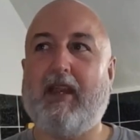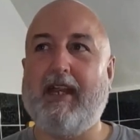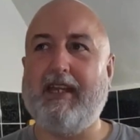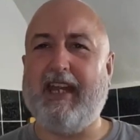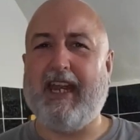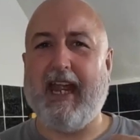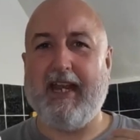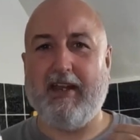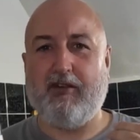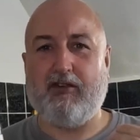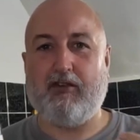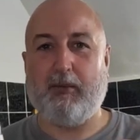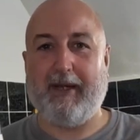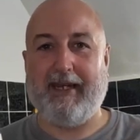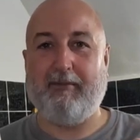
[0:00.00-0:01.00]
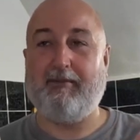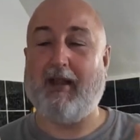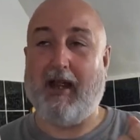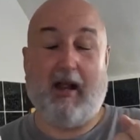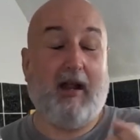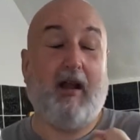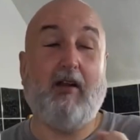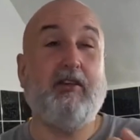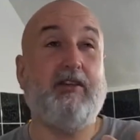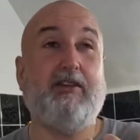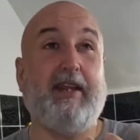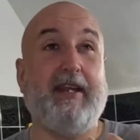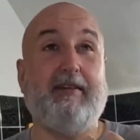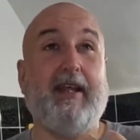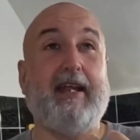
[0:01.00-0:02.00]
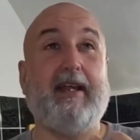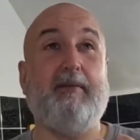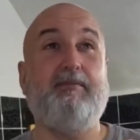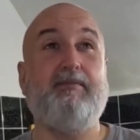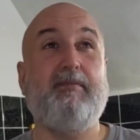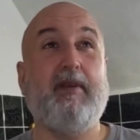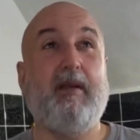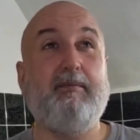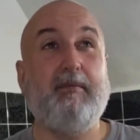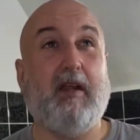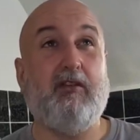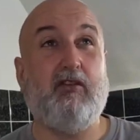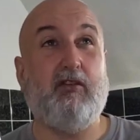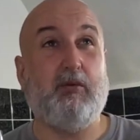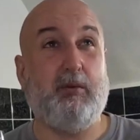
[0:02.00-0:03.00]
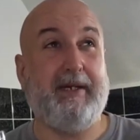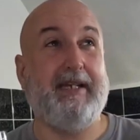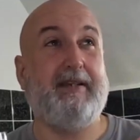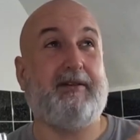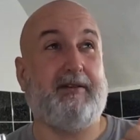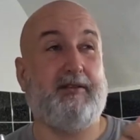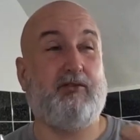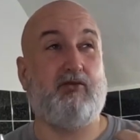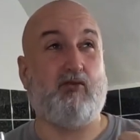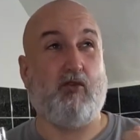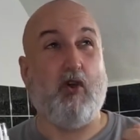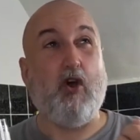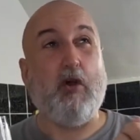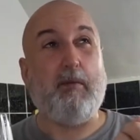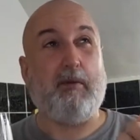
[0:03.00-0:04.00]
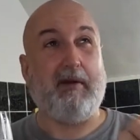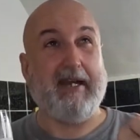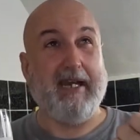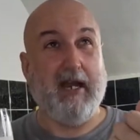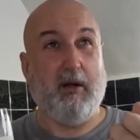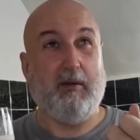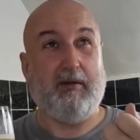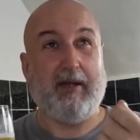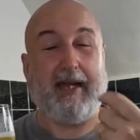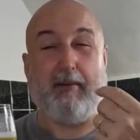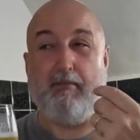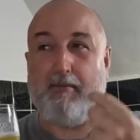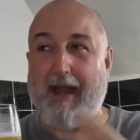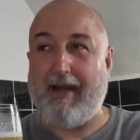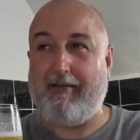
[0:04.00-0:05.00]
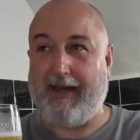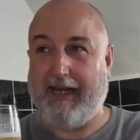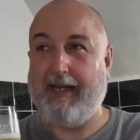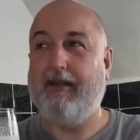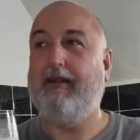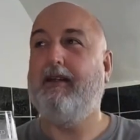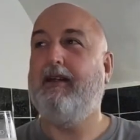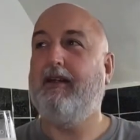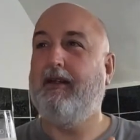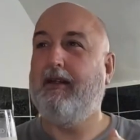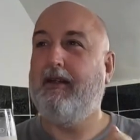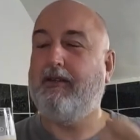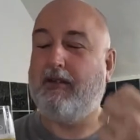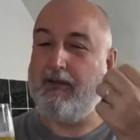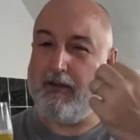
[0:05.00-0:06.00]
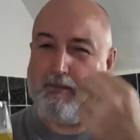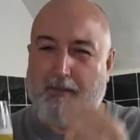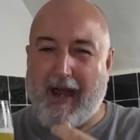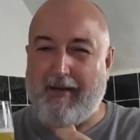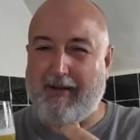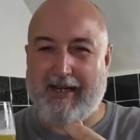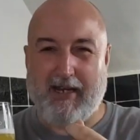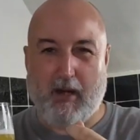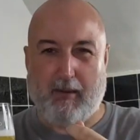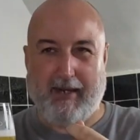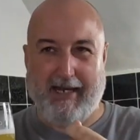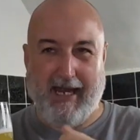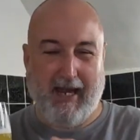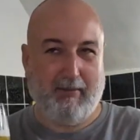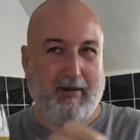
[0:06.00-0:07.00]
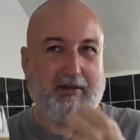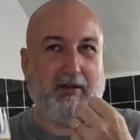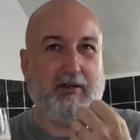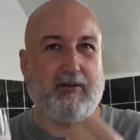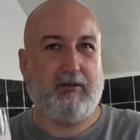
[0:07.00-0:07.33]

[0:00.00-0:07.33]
and you're getting a sweet, honestly, it's like a sweet strawberry note. It's like a berry. So there's a berry note in there, but it's a